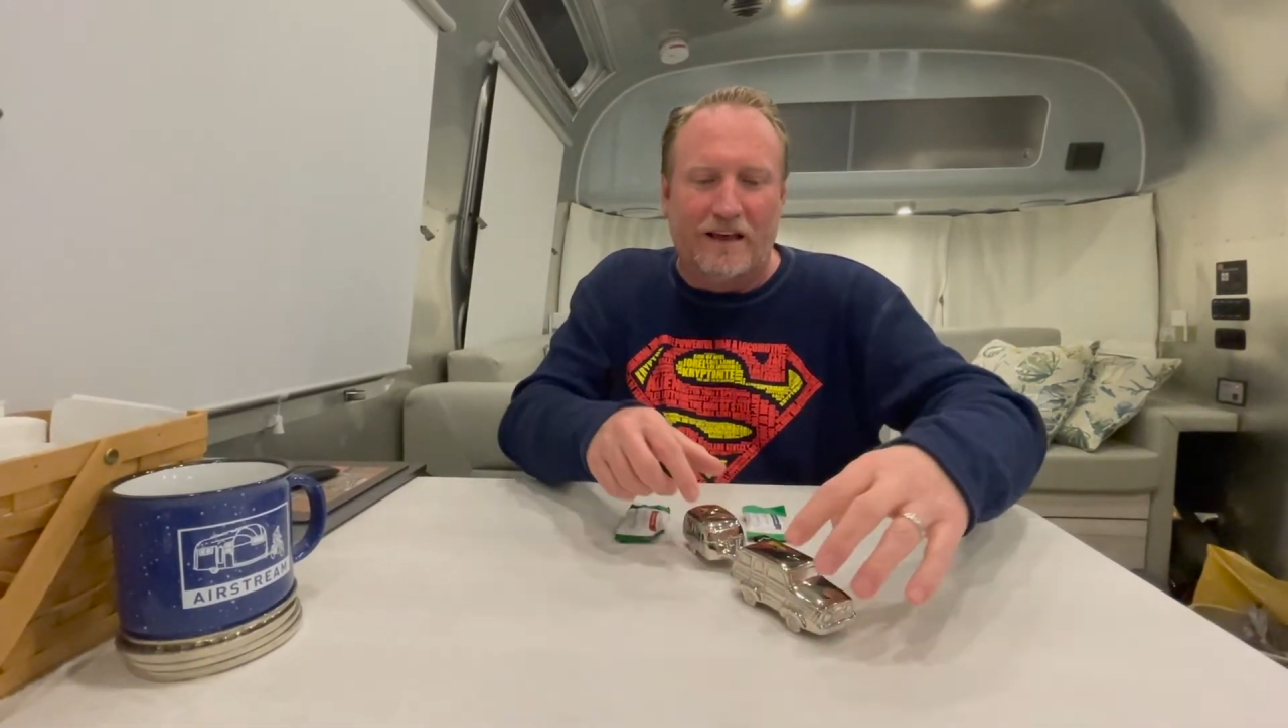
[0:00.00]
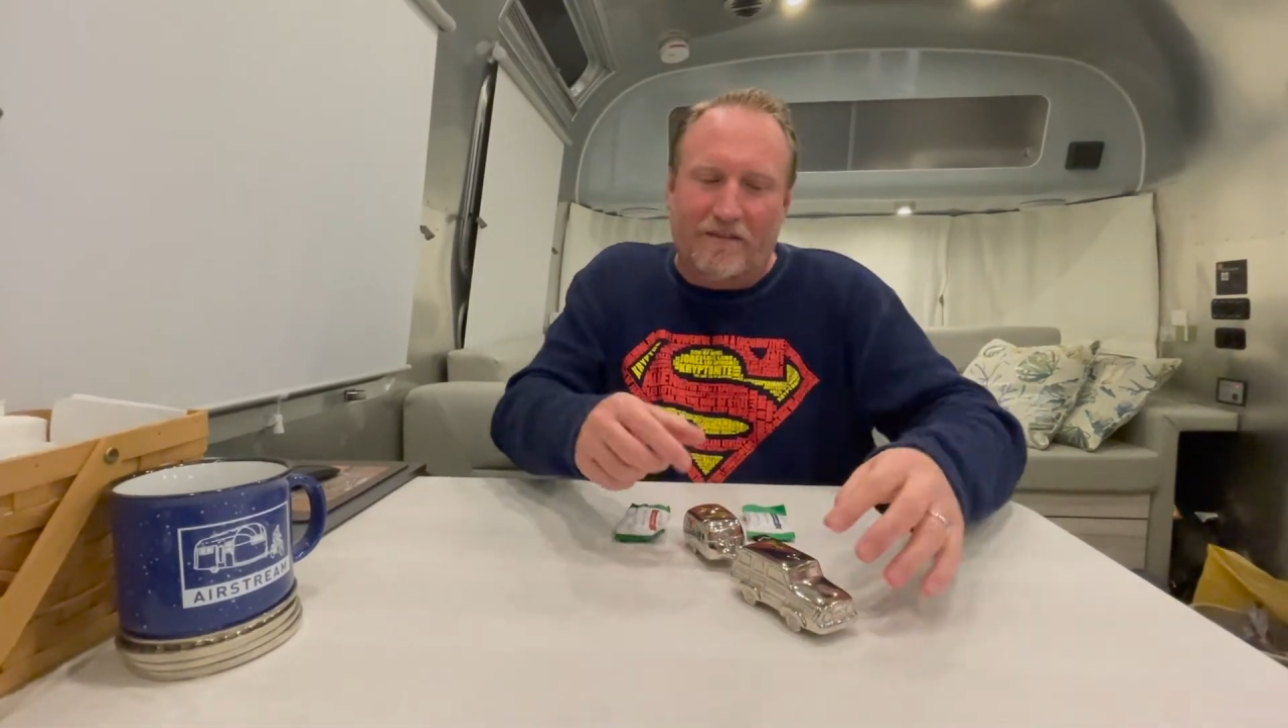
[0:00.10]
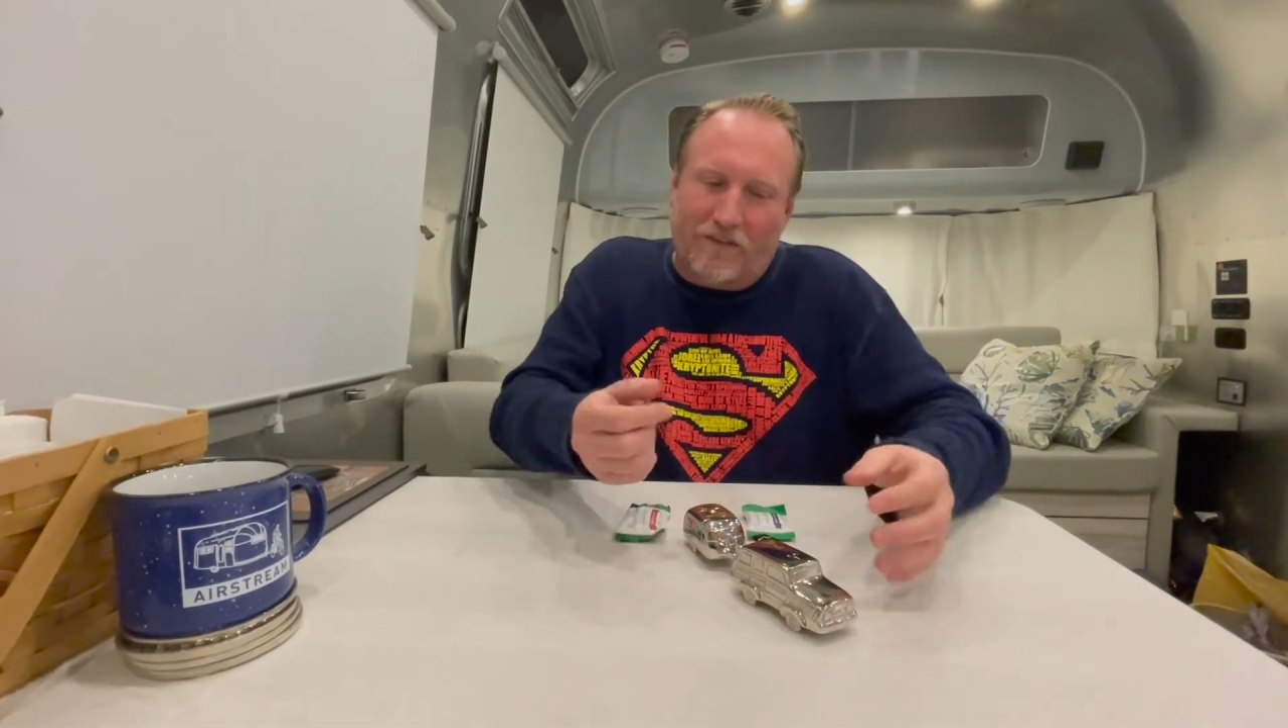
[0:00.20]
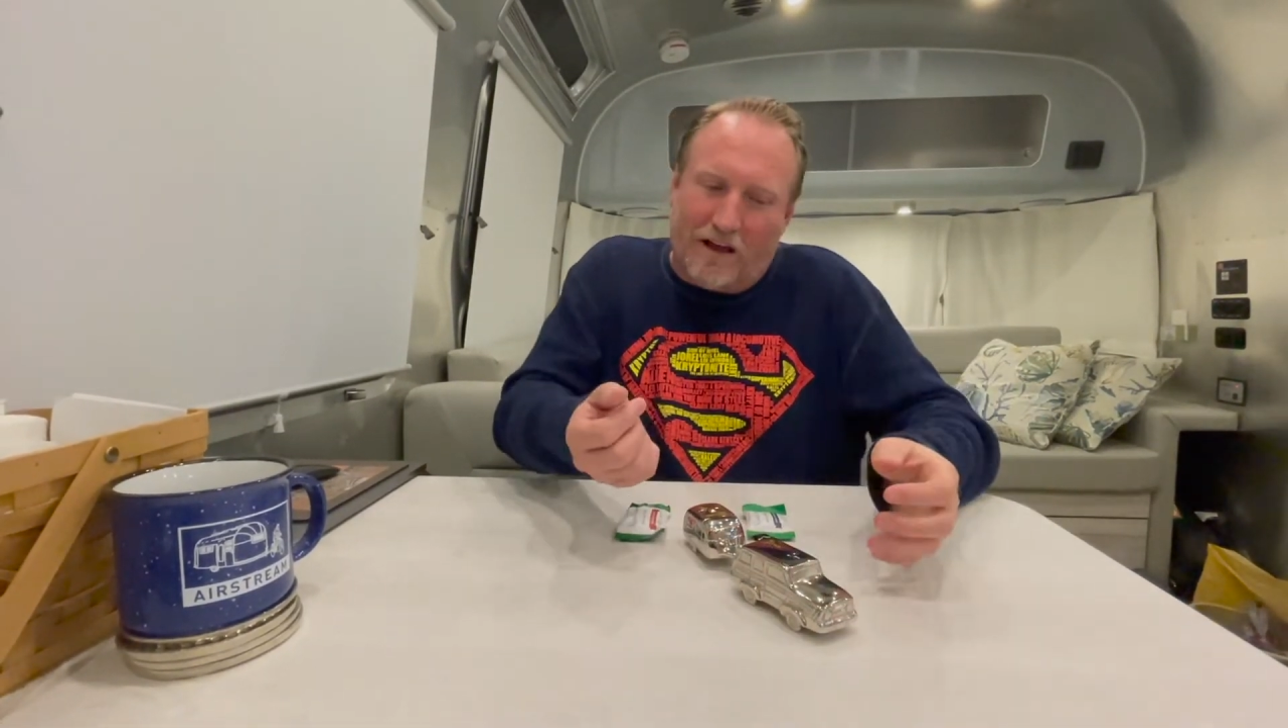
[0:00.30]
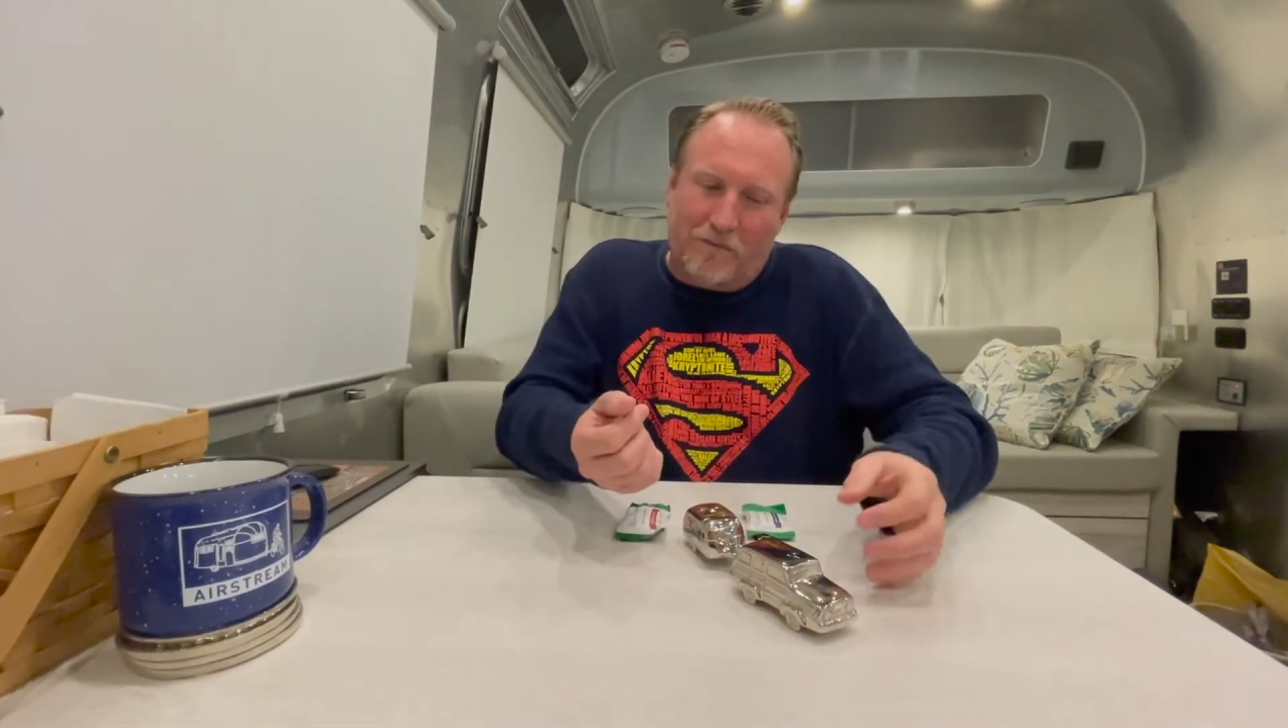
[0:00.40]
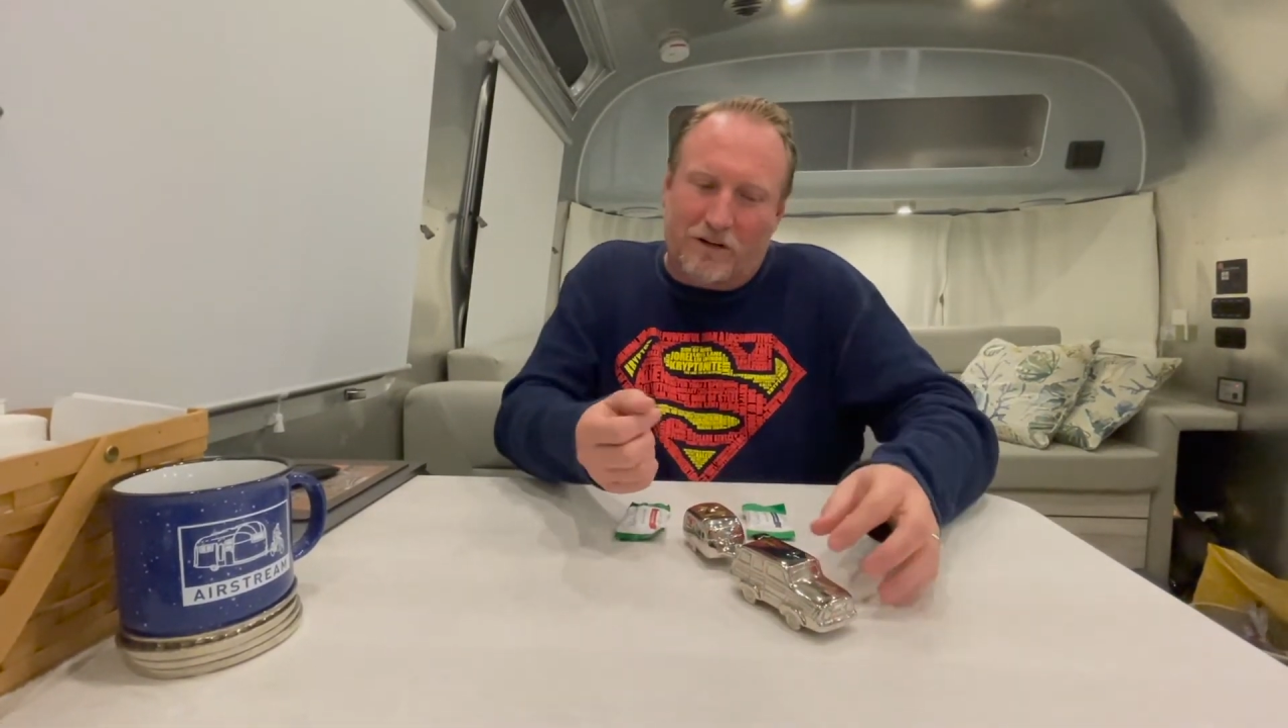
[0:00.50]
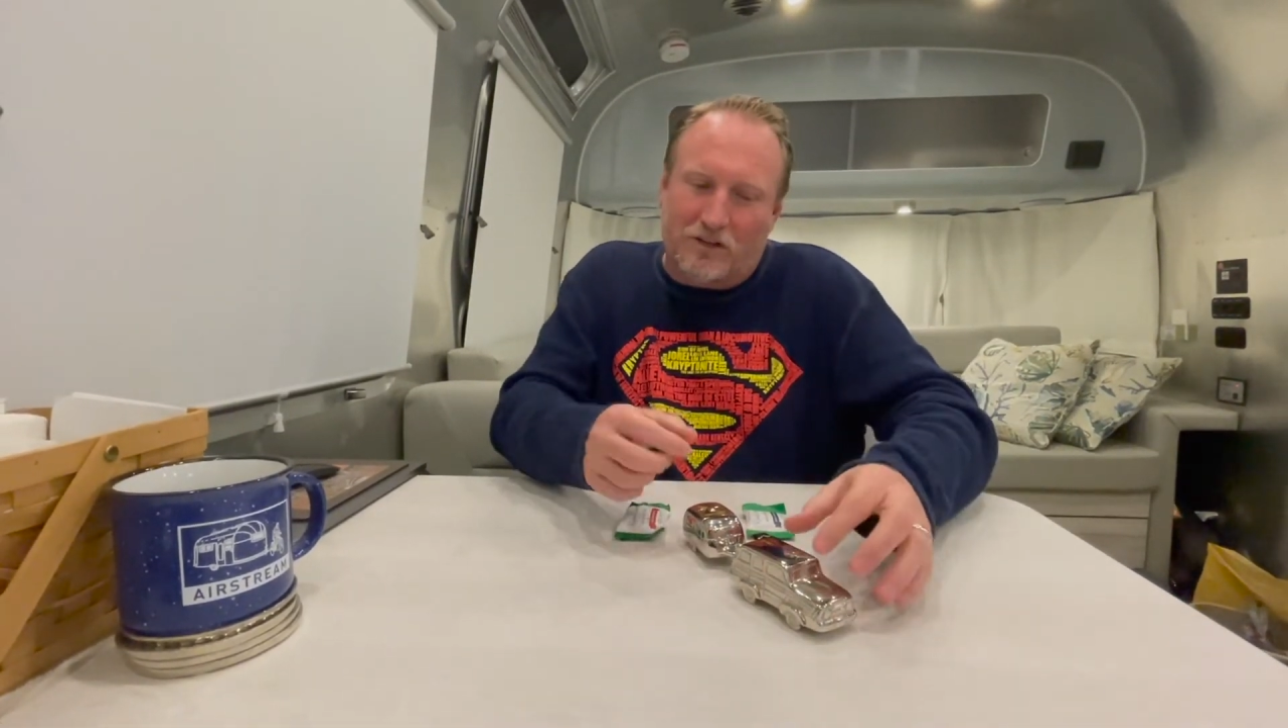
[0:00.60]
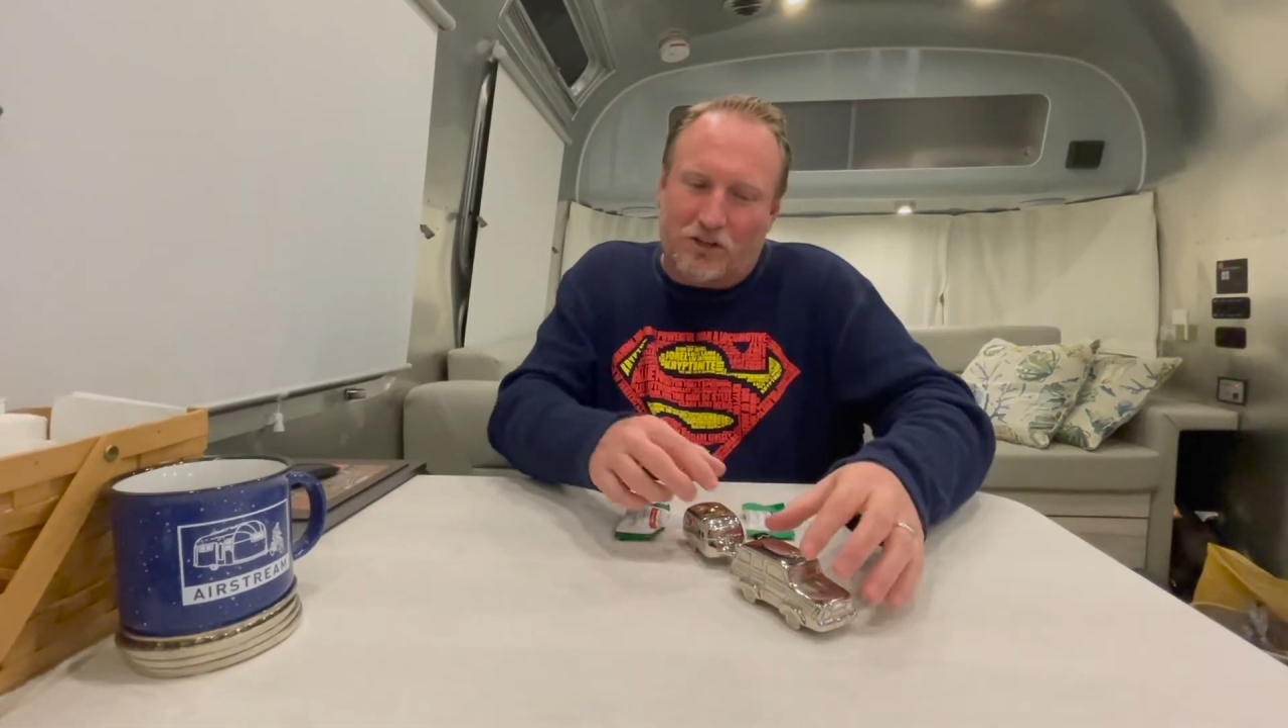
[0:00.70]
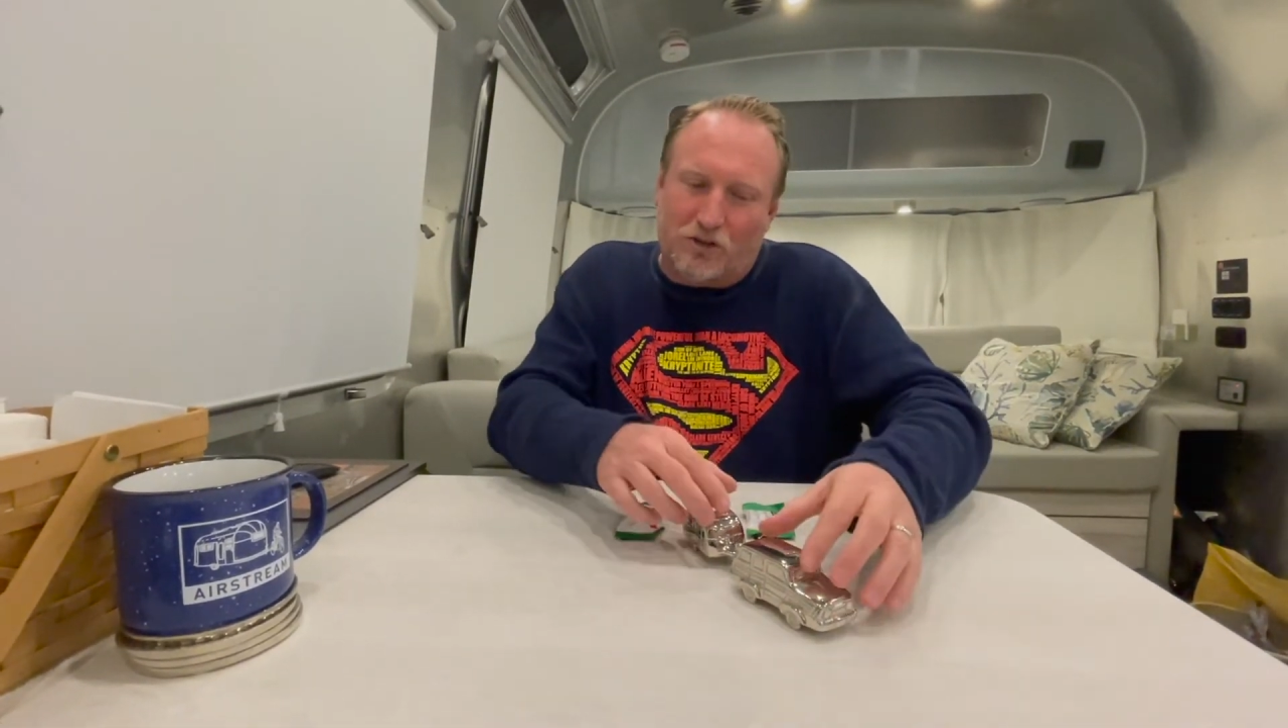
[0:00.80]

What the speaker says: Now I'm going to just